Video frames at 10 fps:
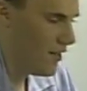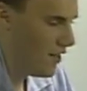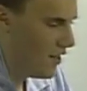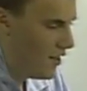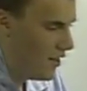
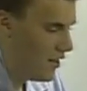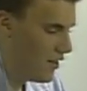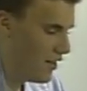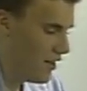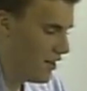extends
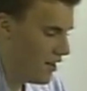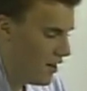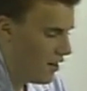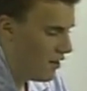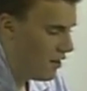to other
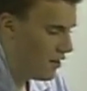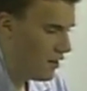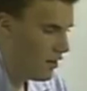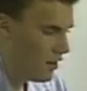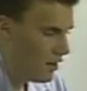areas
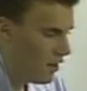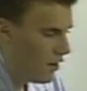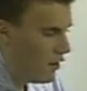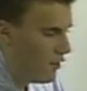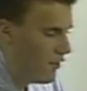as the patient
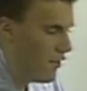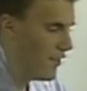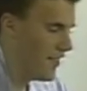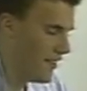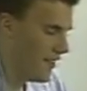chooses,
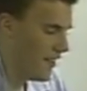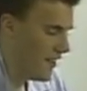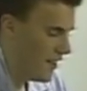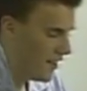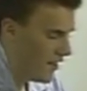such as
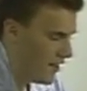telephone